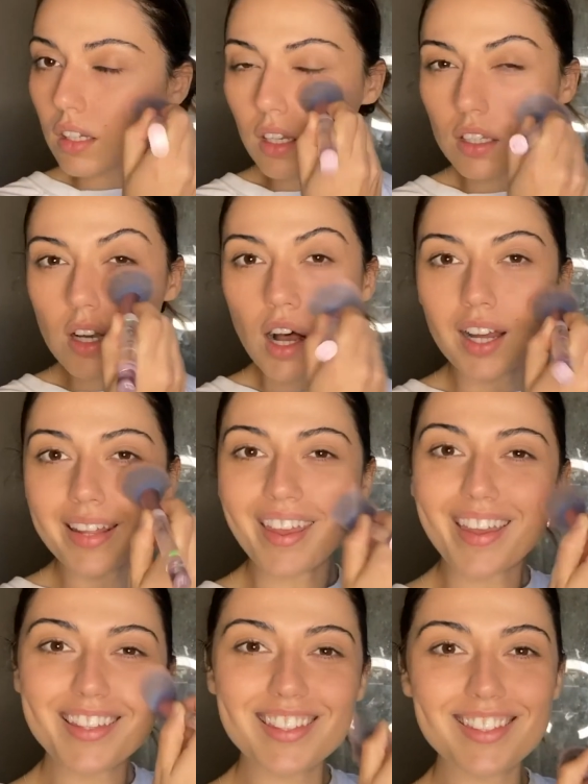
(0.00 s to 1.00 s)

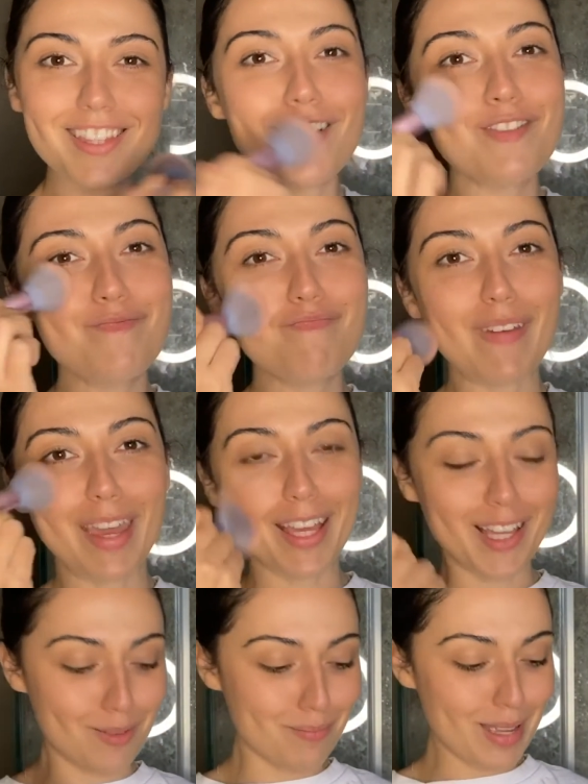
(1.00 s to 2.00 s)
goddess
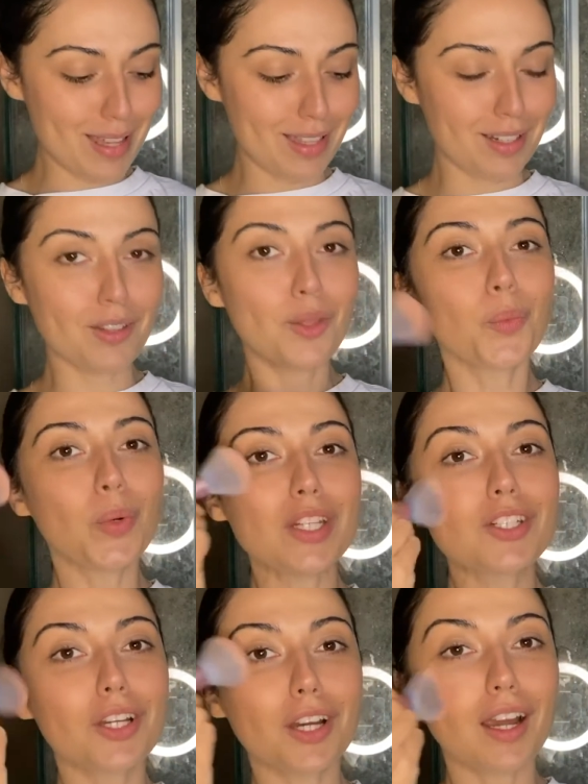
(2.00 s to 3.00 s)
makeup, and then in the
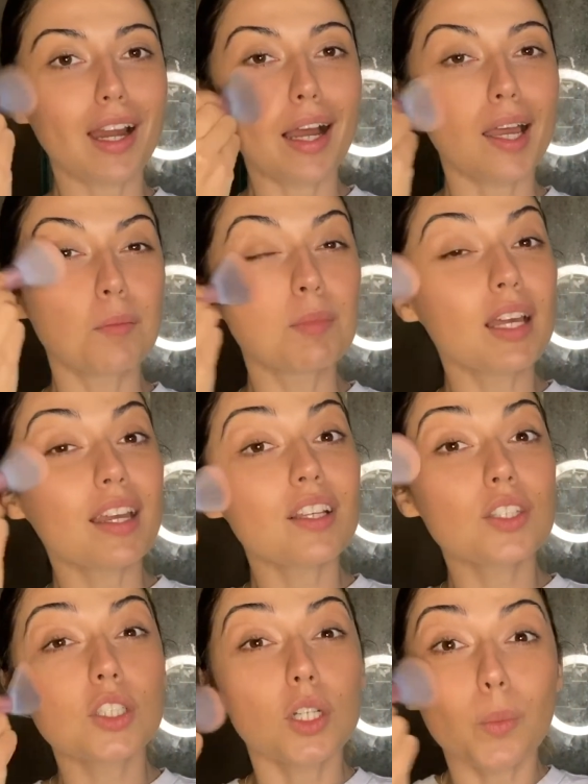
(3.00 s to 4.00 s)
winter, I'm like
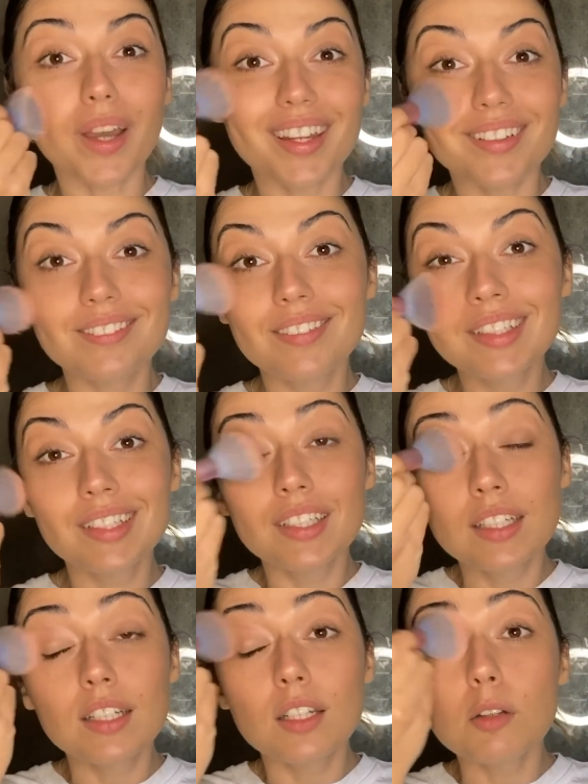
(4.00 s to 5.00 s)
Snow White.
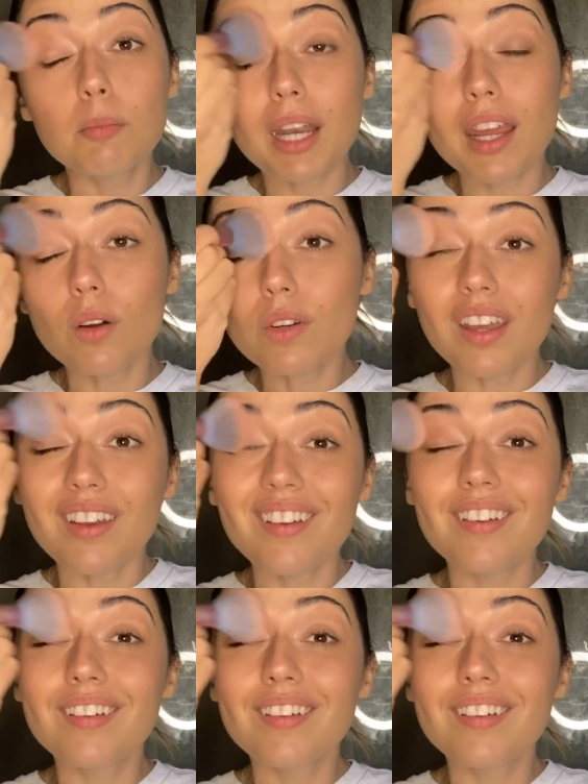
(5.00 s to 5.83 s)
But I own it.